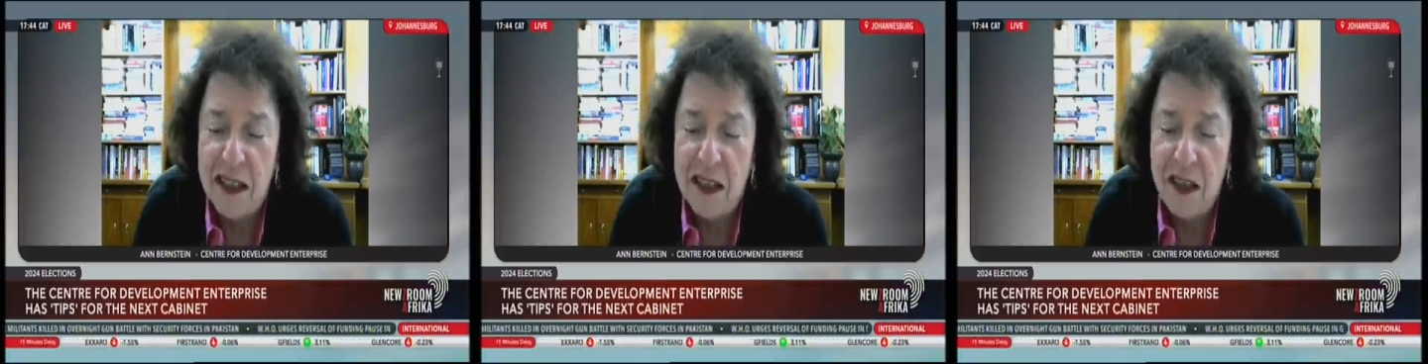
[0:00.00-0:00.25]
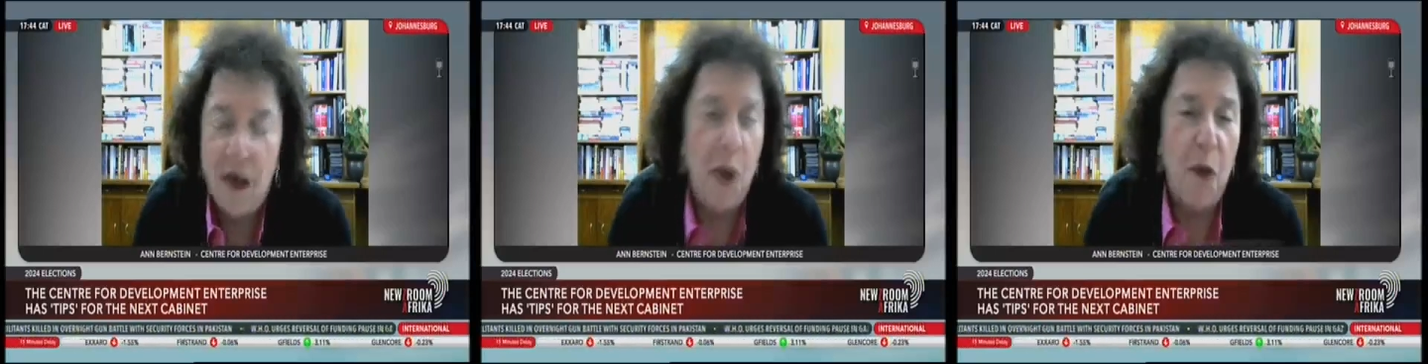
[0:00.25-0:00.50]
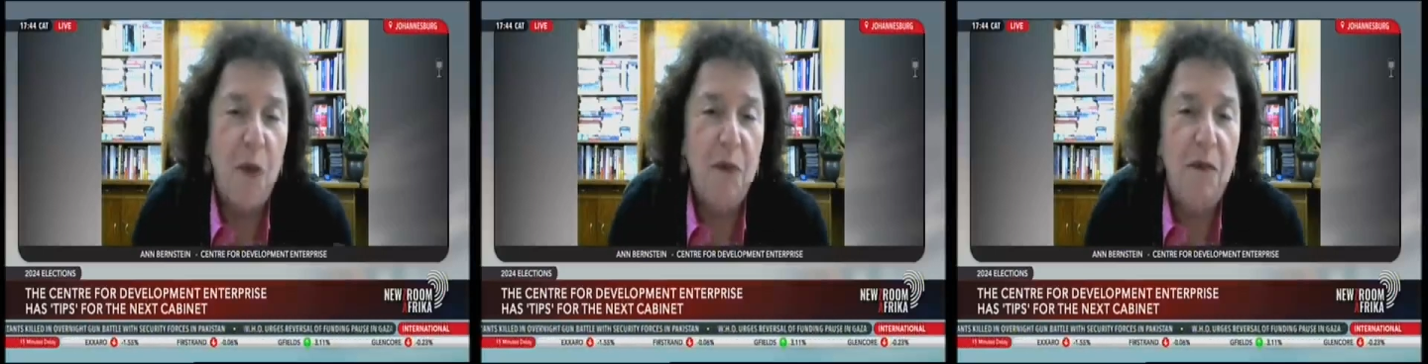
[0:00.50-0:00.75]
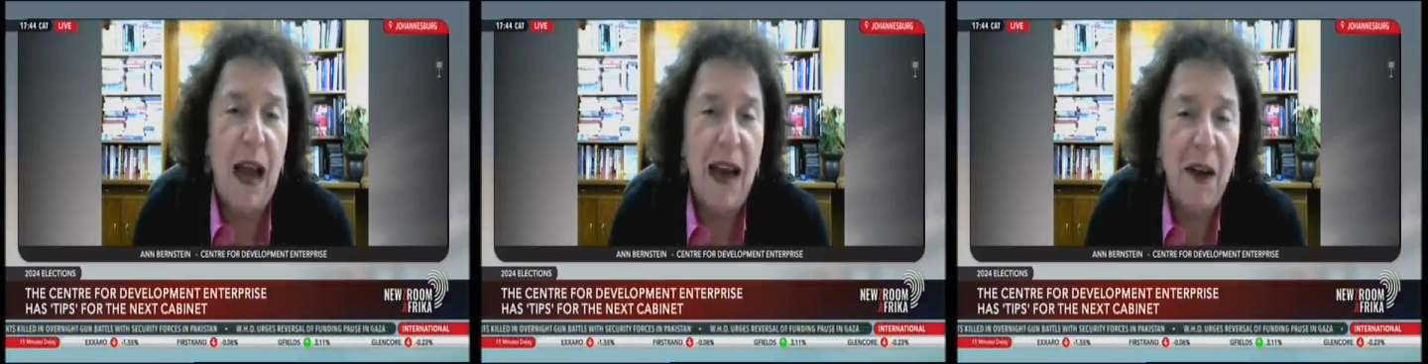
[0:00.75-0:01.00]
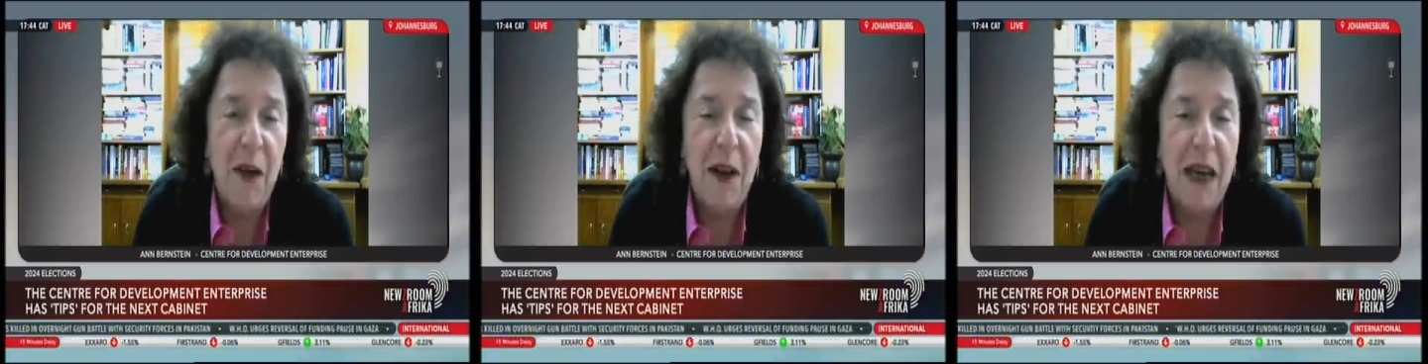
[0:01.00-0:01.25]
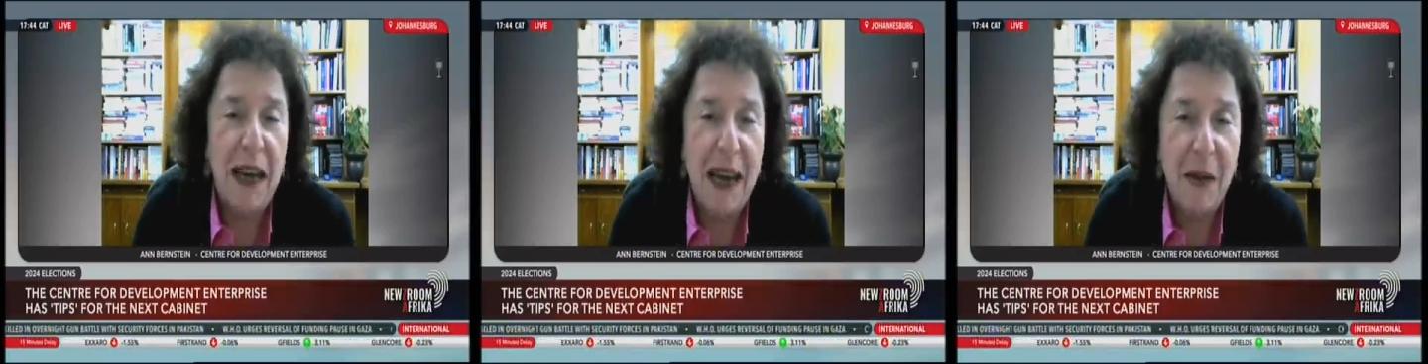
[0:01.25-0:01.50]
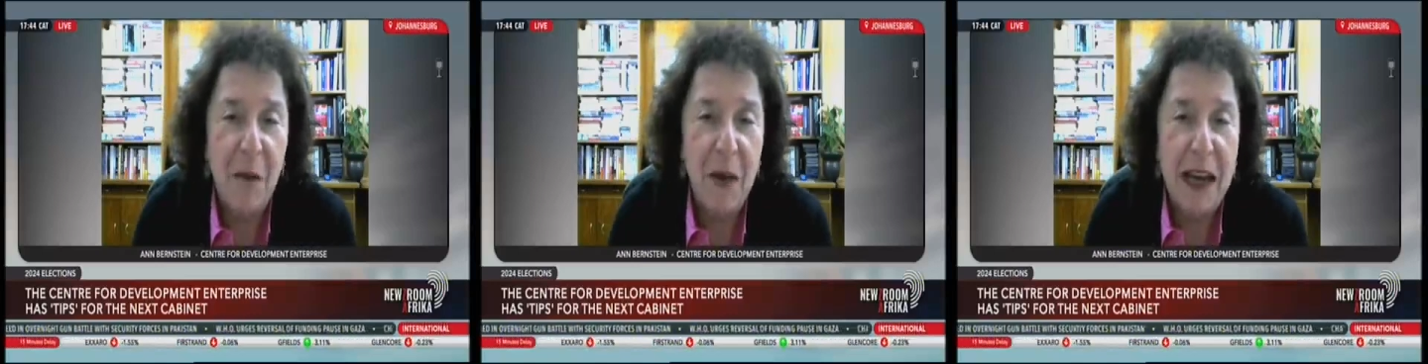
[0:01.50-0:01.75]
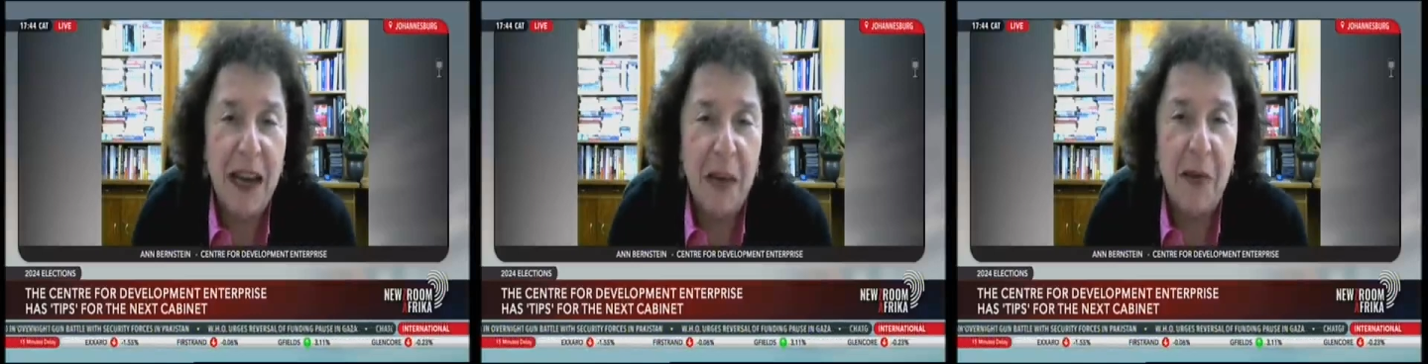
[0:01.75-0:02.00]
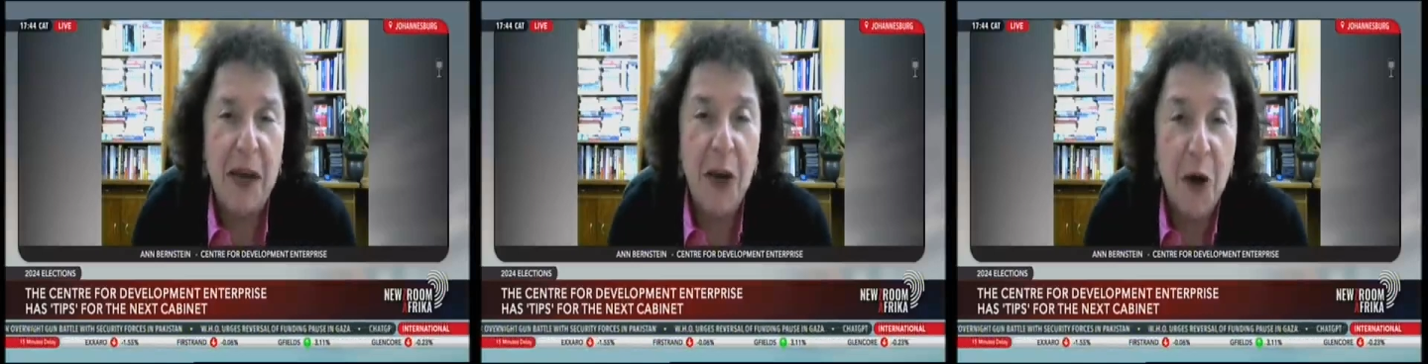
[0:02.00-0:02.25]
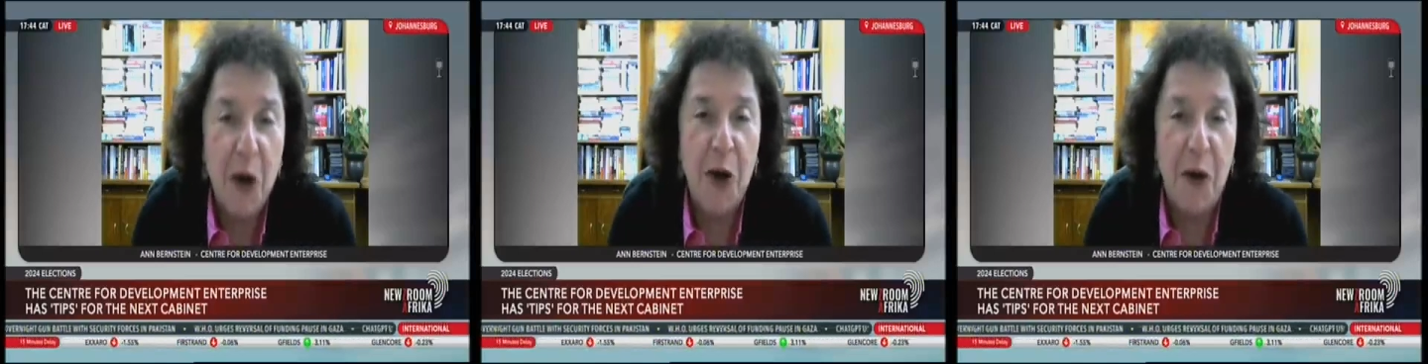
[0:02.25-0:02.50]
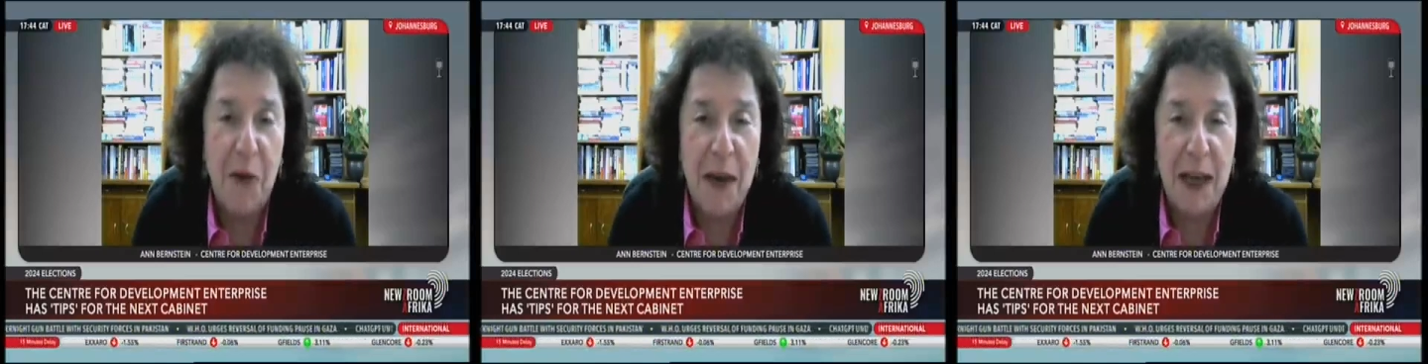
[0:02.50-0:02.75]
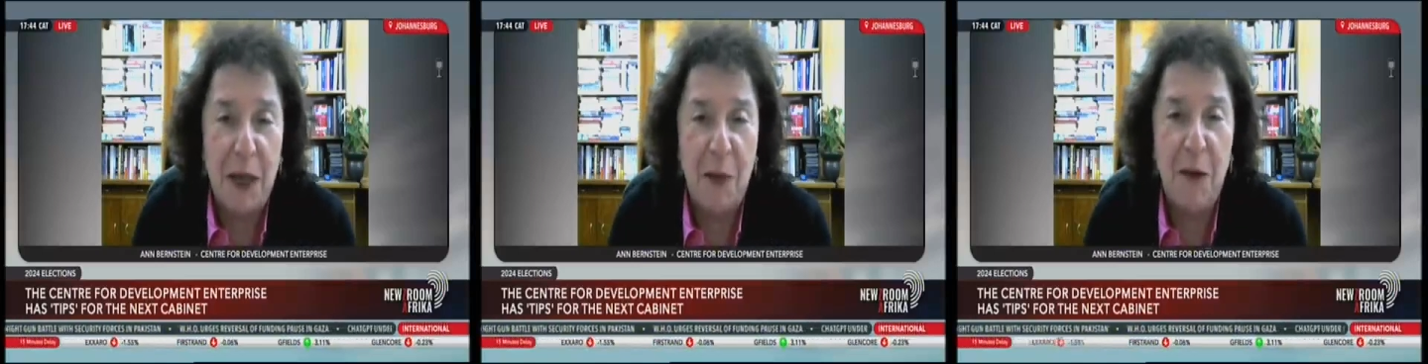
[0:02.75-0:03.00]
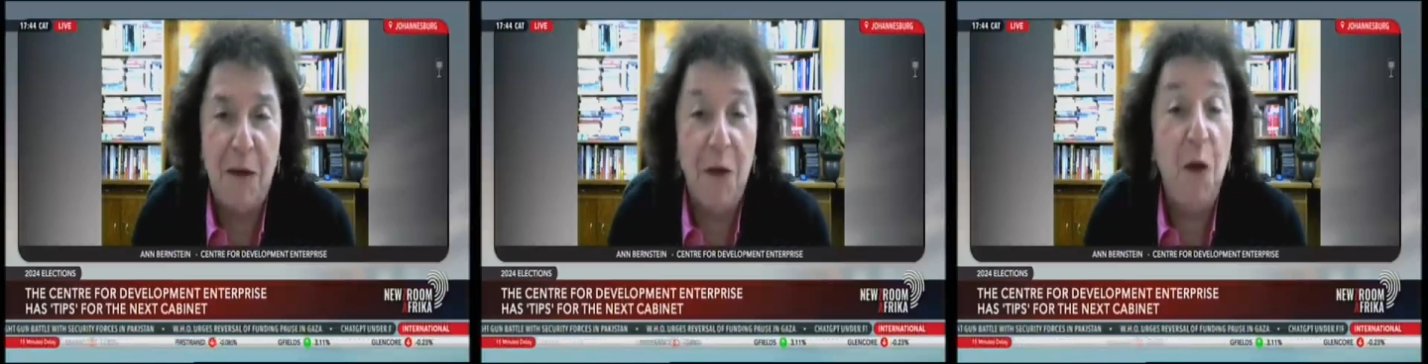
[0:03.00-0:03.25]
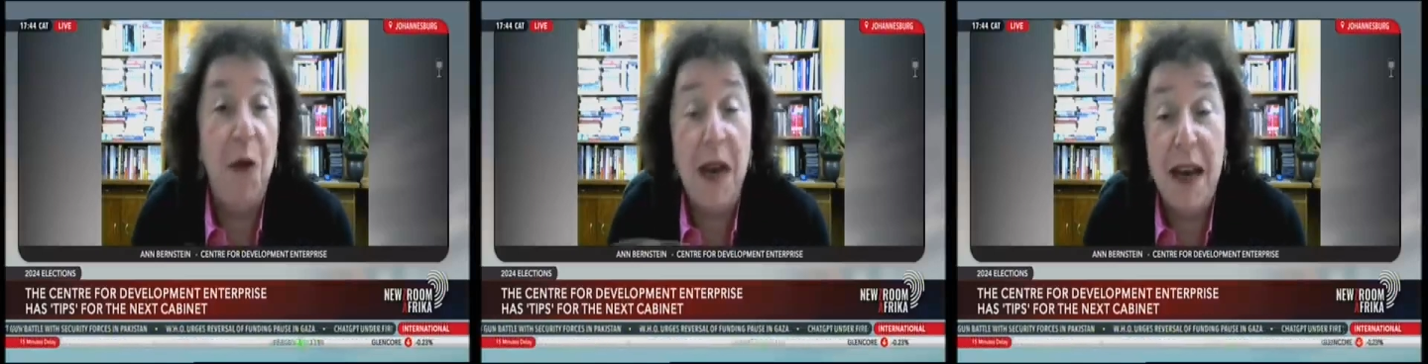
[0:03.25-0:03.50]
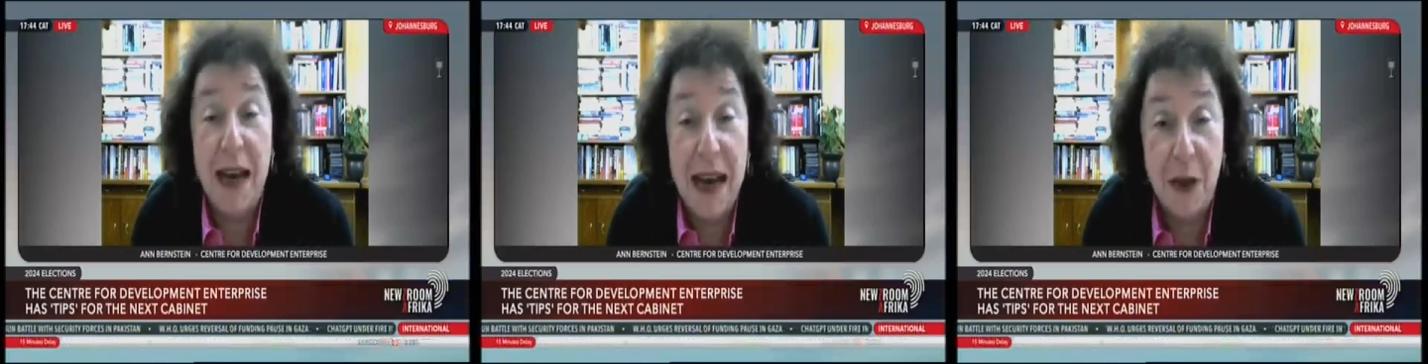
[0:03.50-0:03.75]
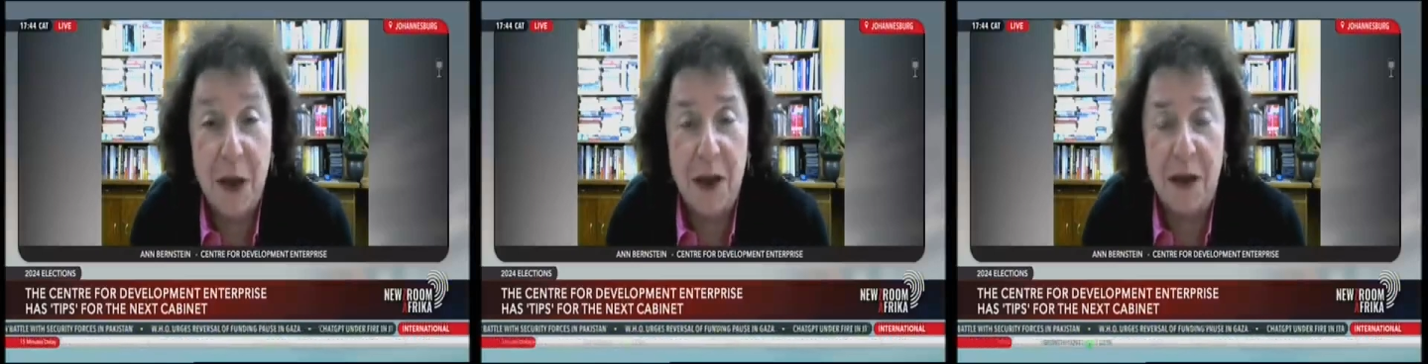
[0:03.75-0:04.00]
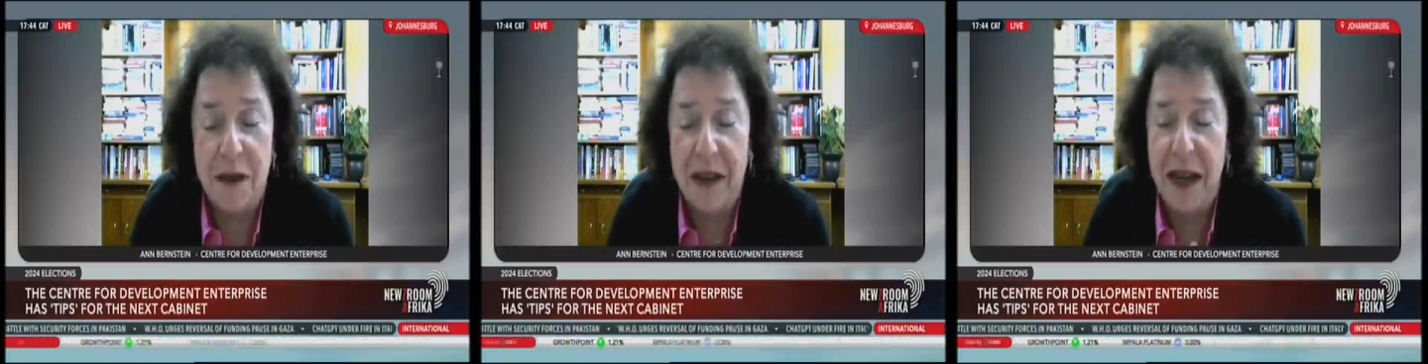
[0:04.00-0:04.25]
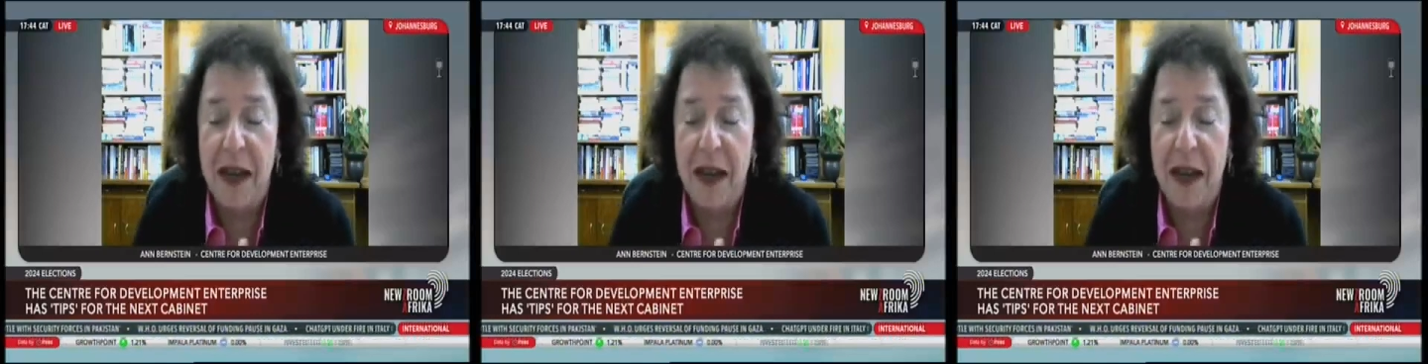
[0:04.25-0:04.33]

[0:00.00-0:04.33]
I don't think we're going to be heard much before the election.